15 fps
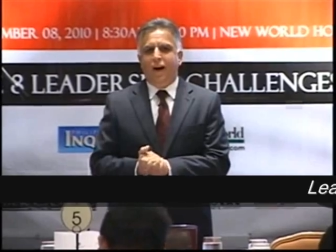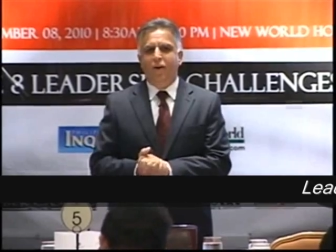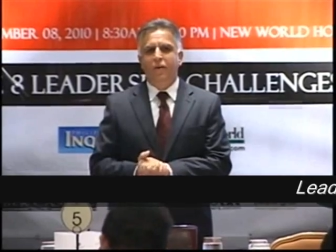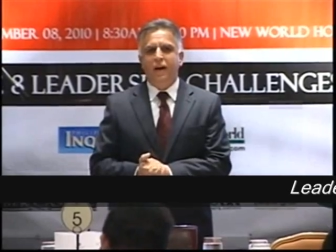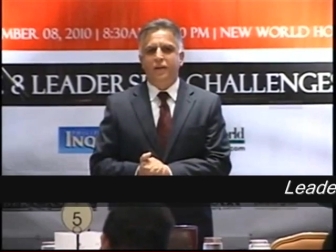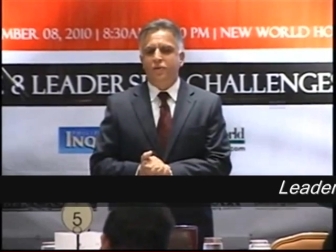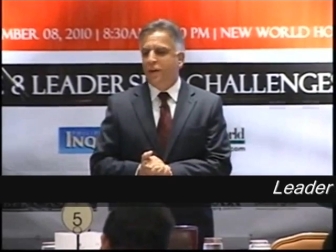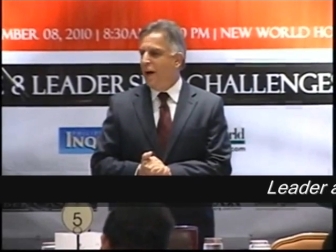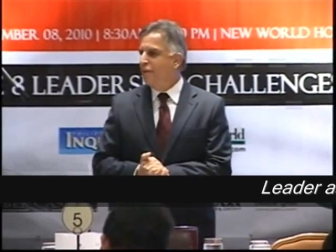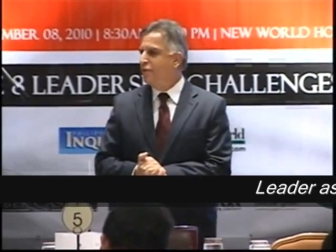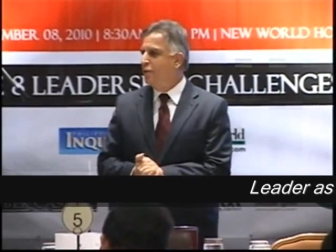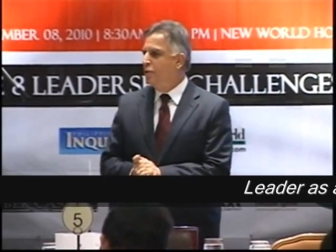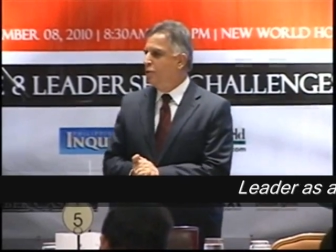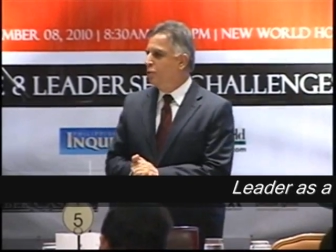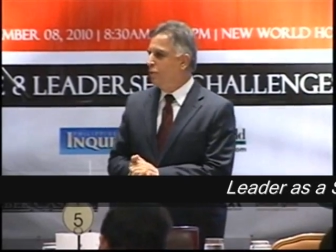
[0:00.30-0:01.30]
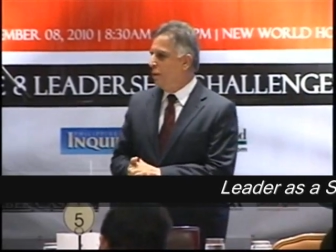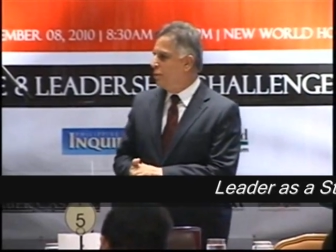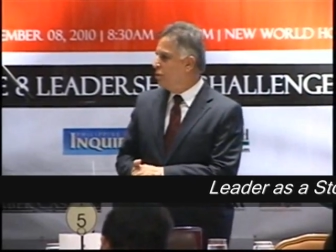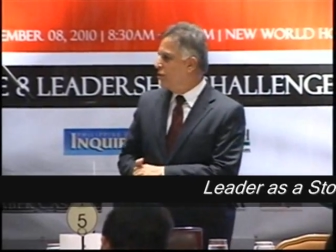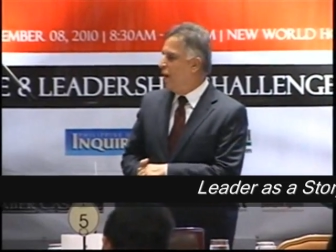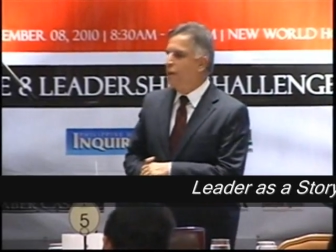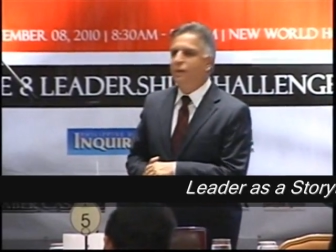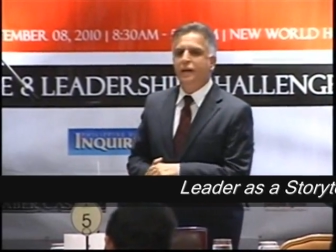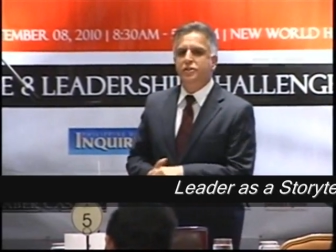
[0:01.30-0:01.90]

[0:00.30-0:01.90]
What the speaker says: All right, good afternoon one more time.